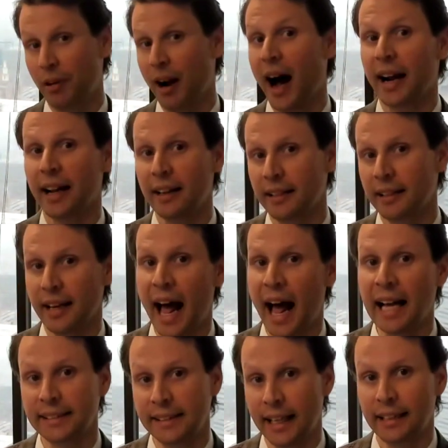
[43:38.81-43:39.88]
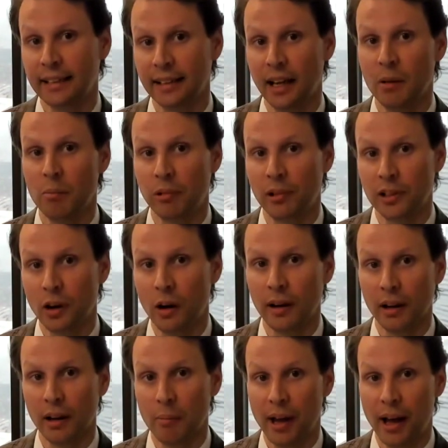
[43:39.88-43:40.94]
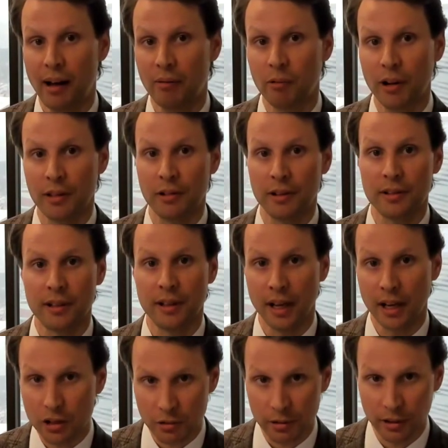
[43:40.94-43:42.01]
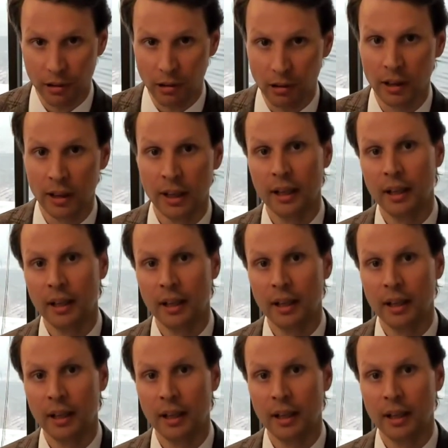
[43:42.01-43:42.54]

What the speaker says: product and asset type we're talking about, whether it's industrial,